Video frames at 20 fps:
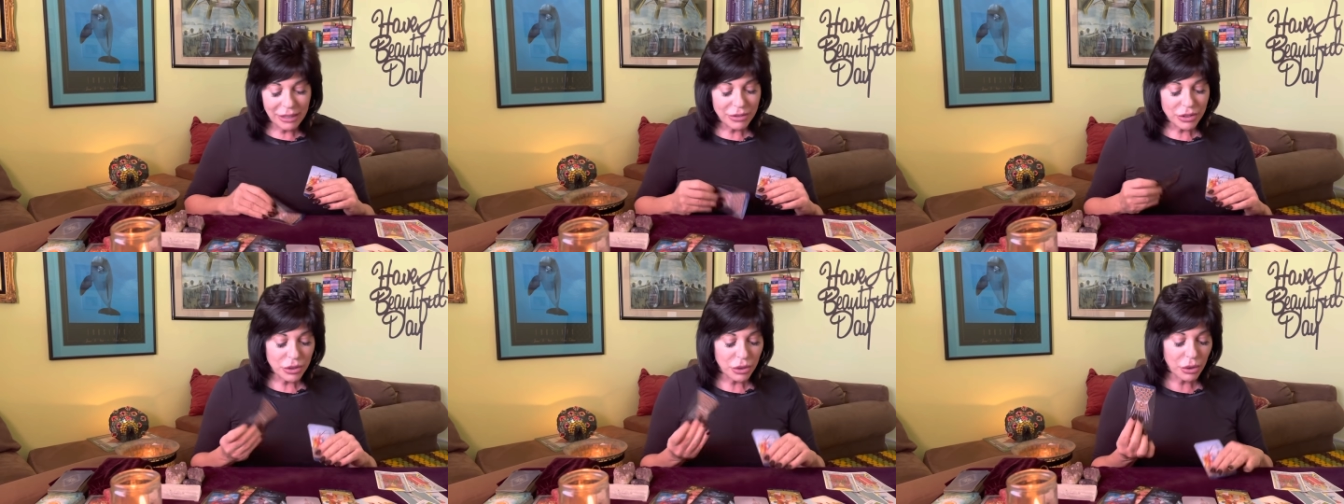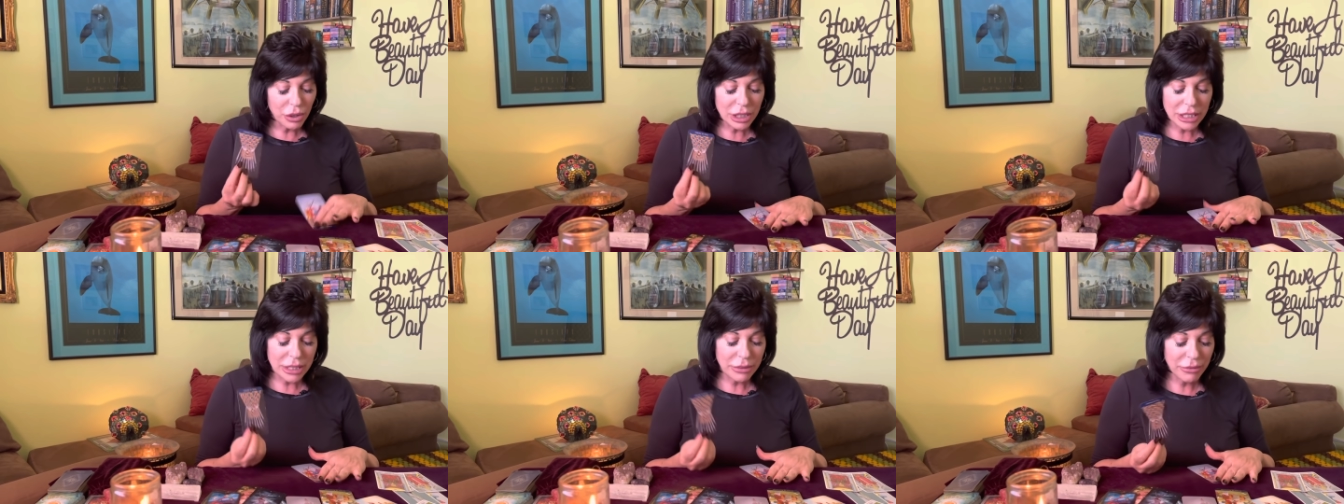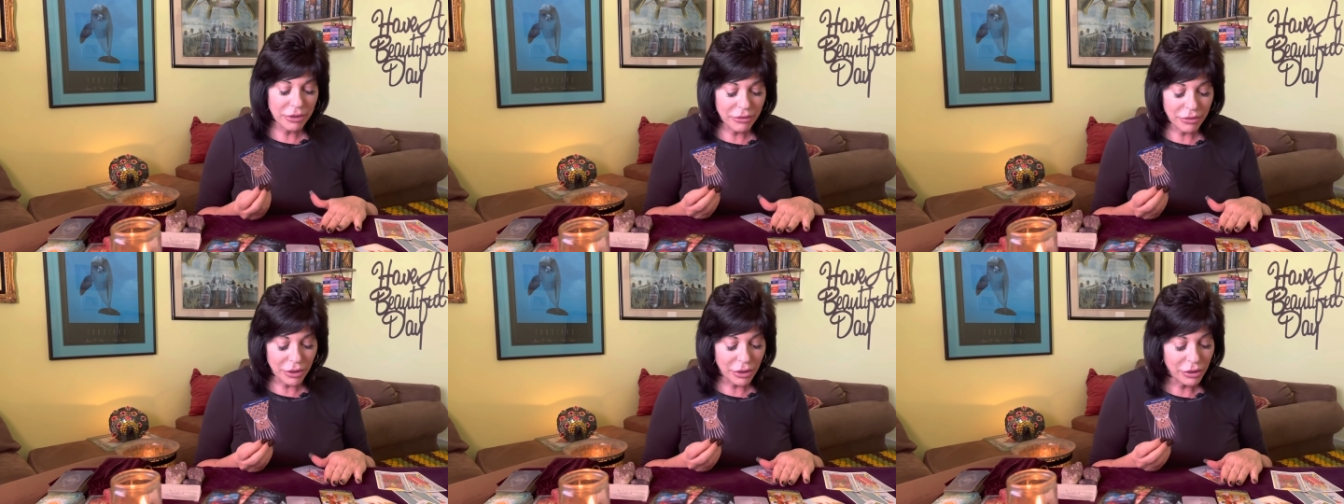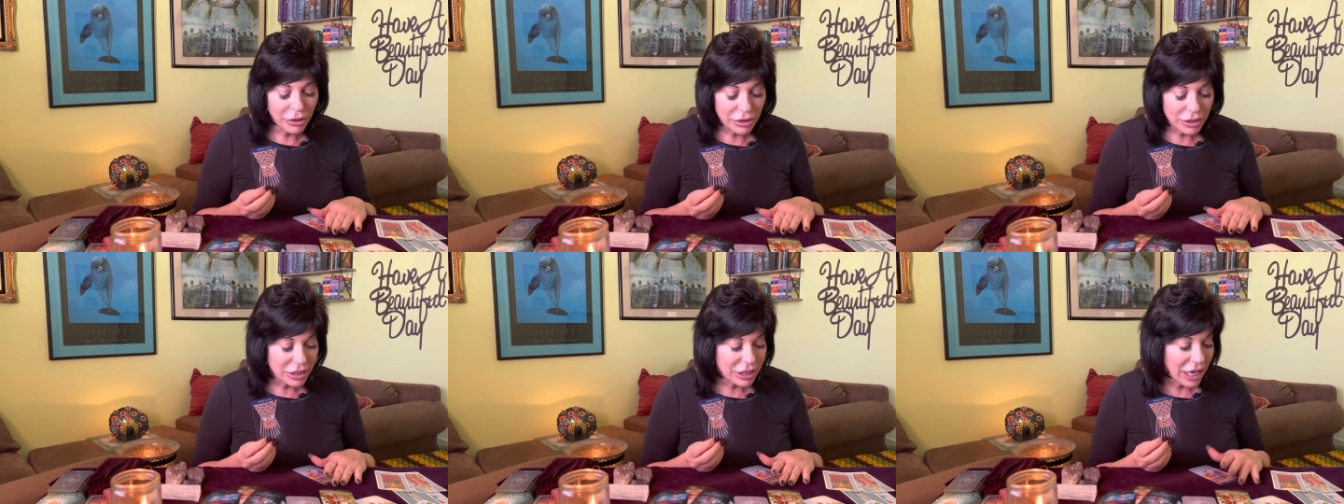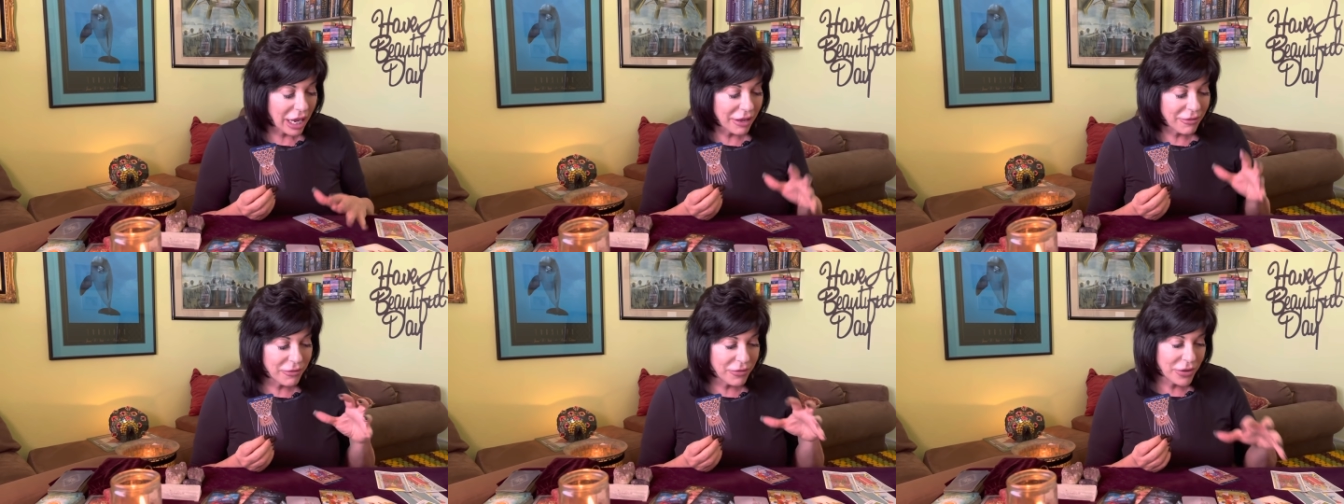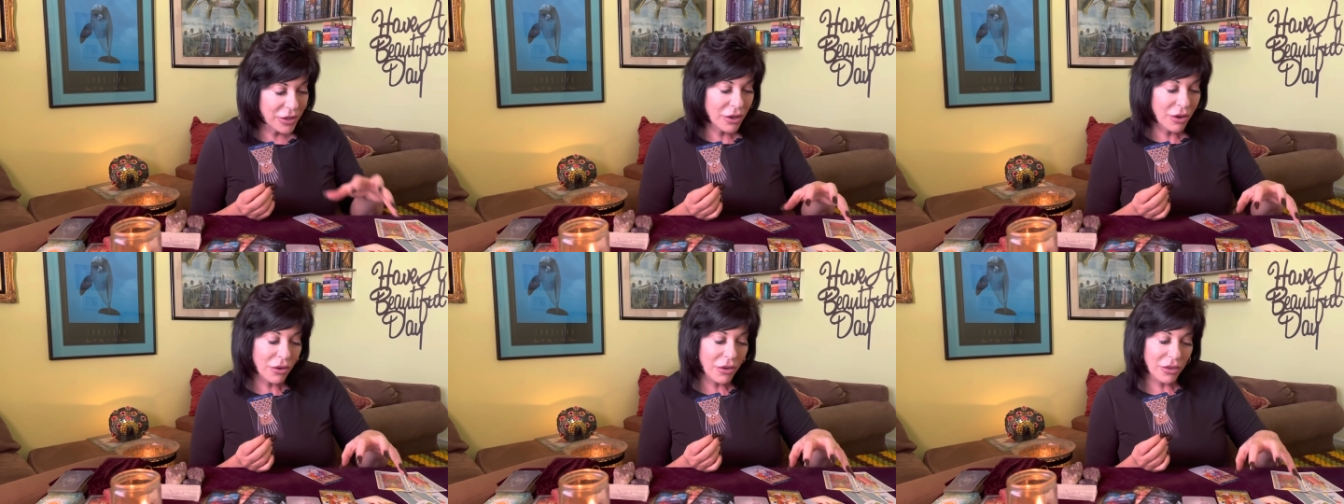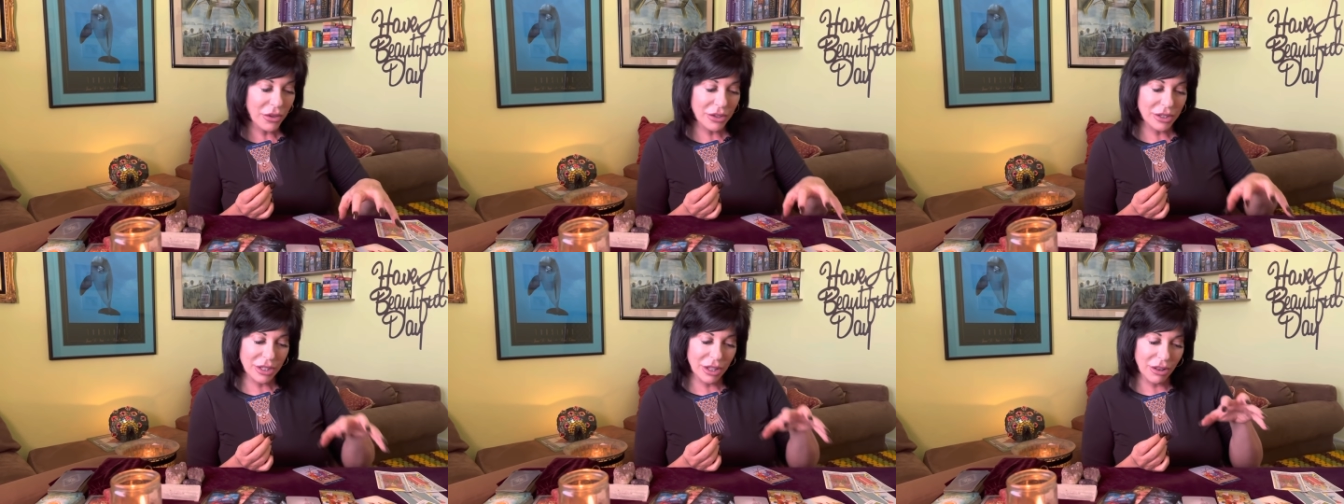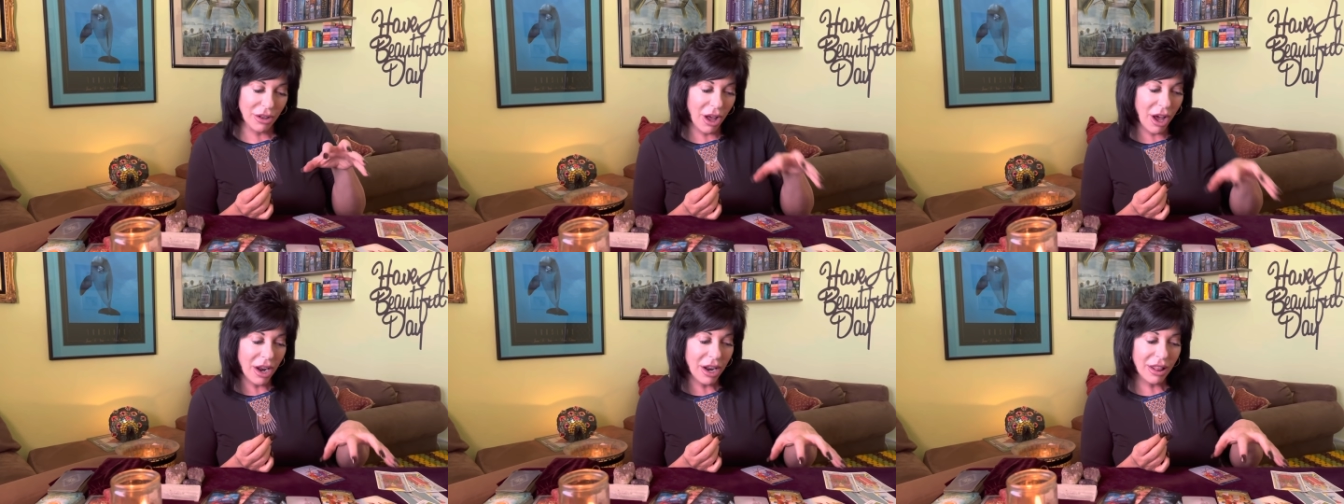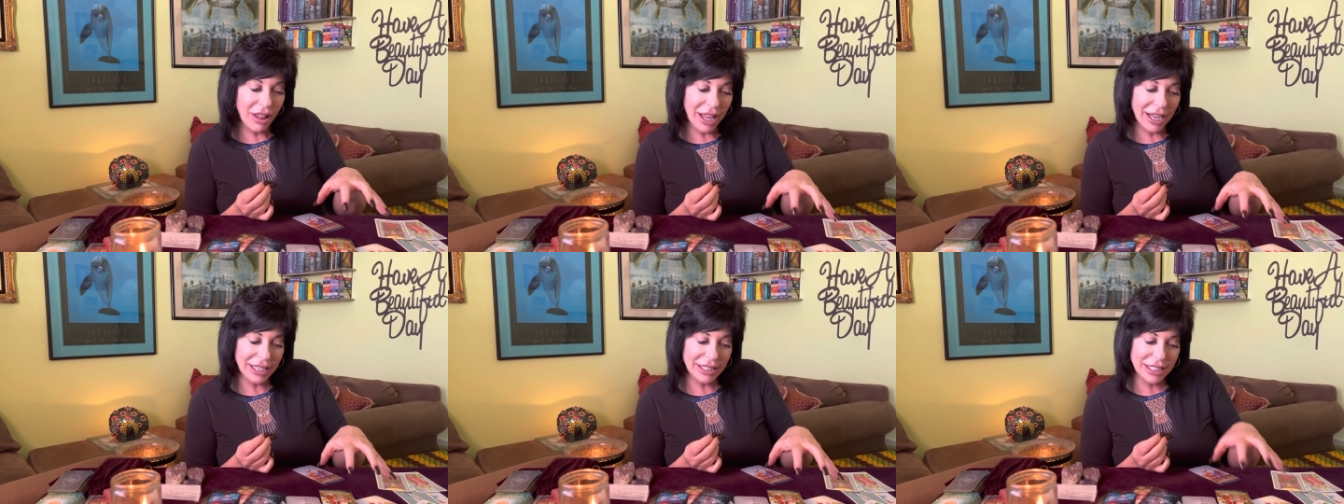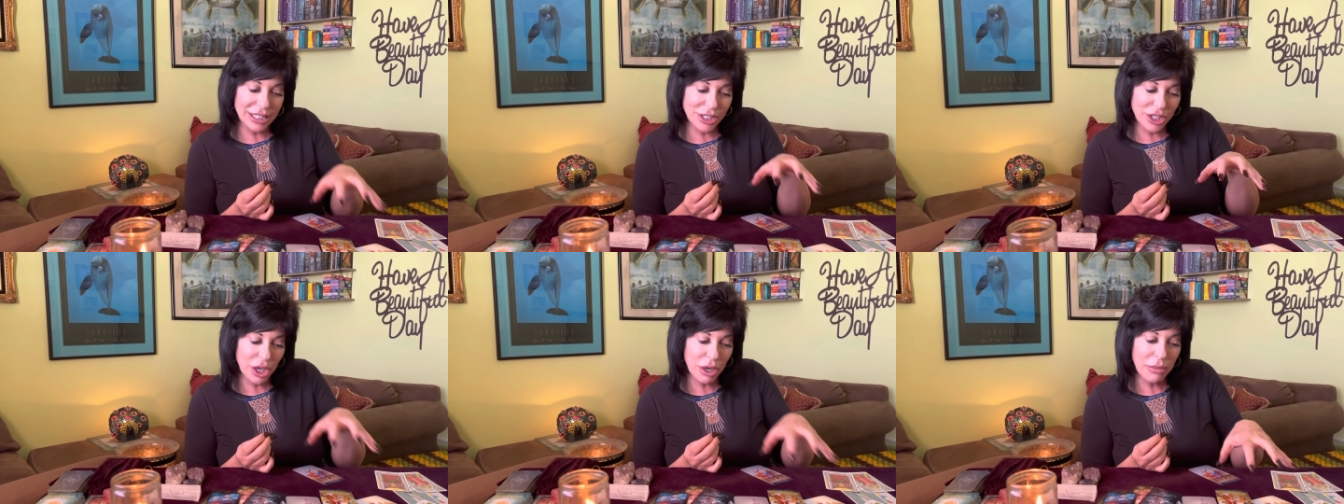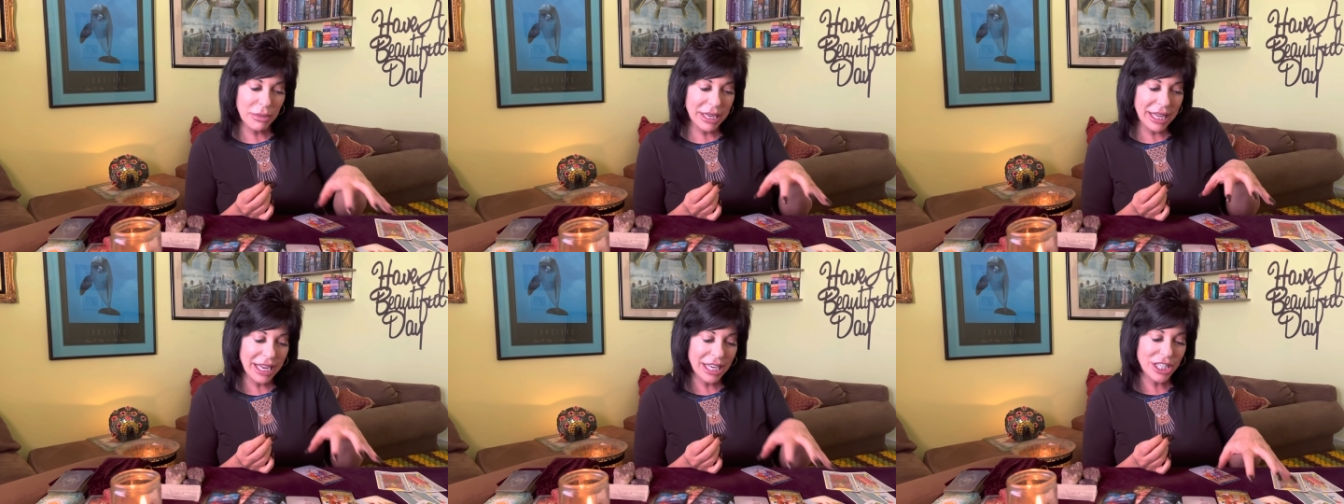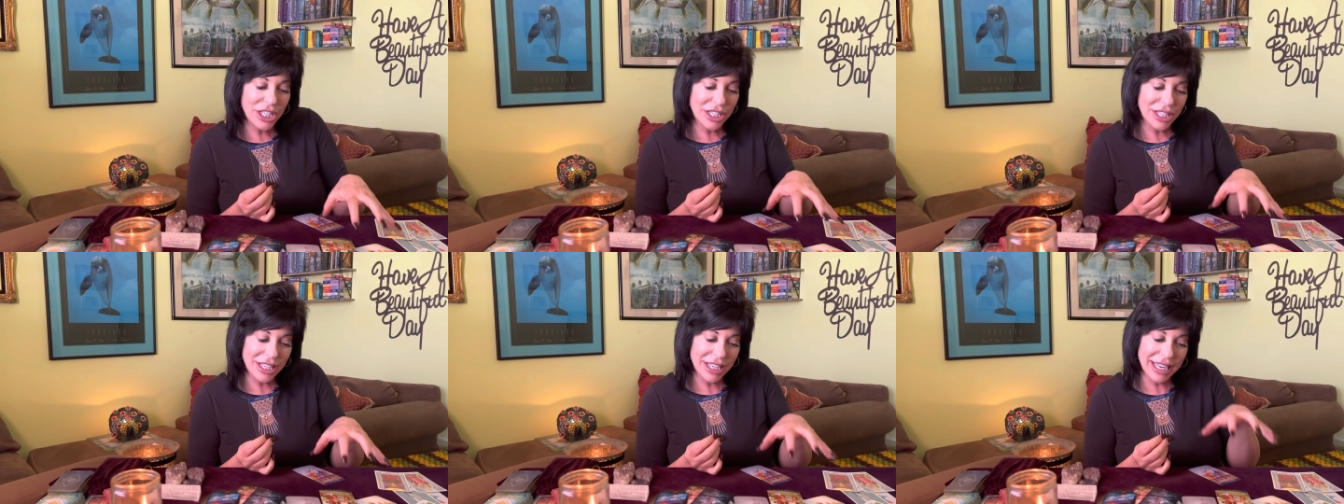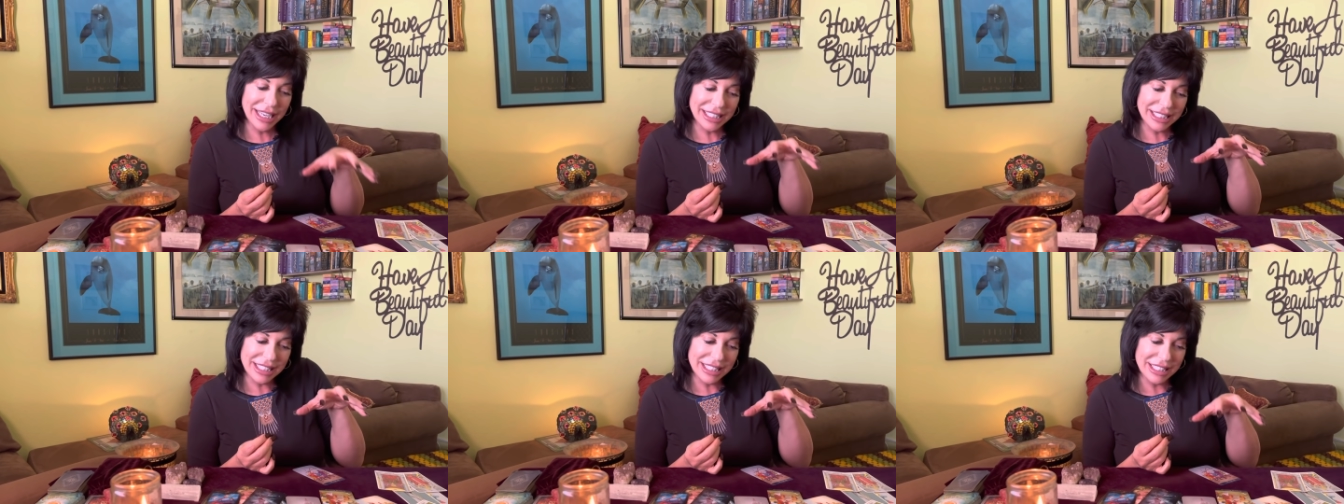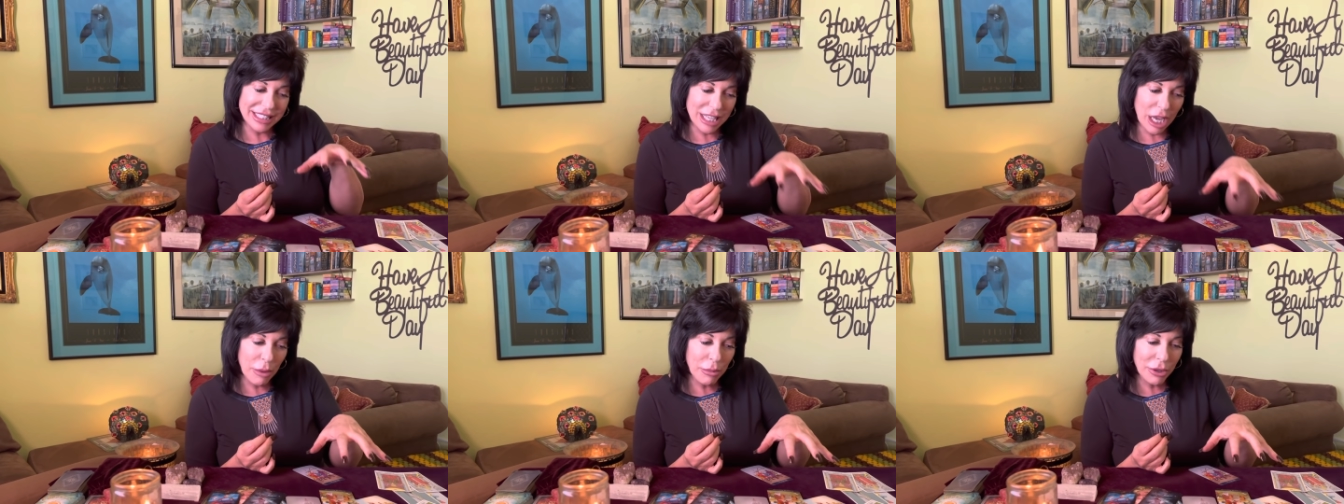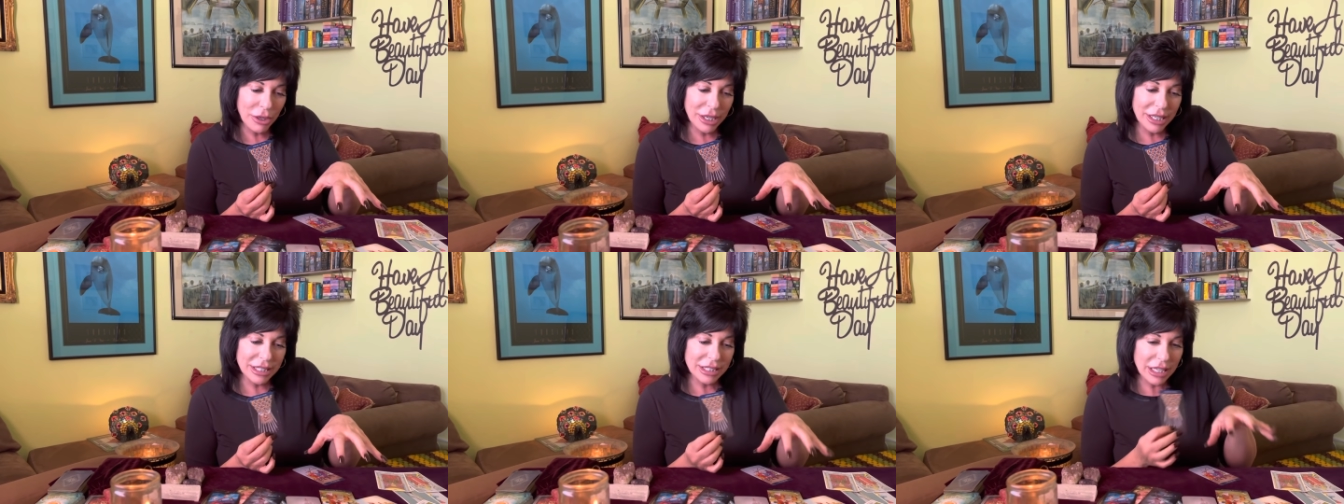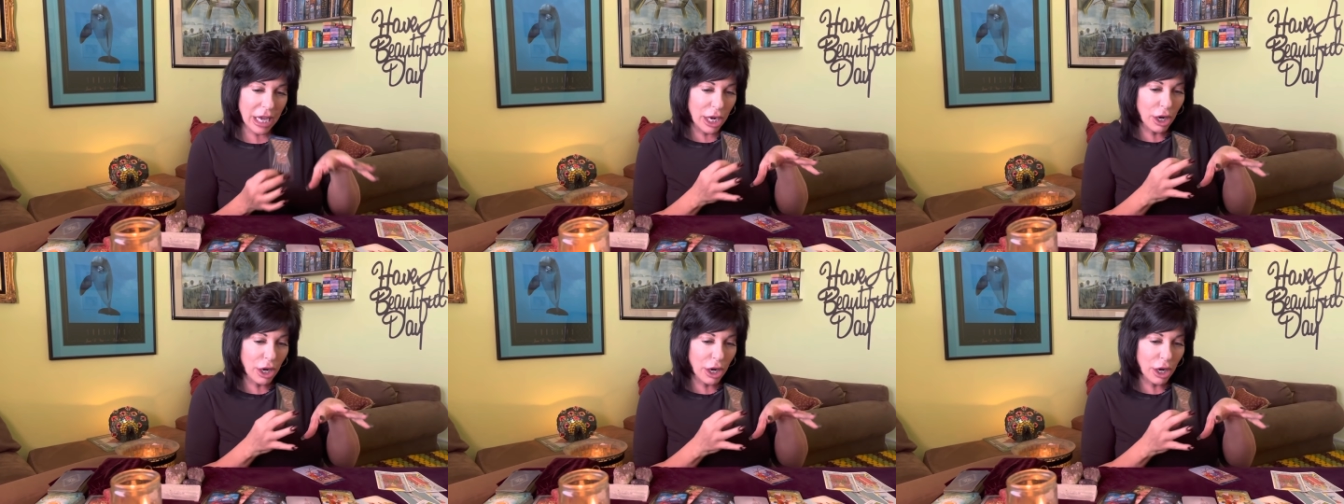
of Swords in reverse, I feel there's a lot of like determination and stubbornness.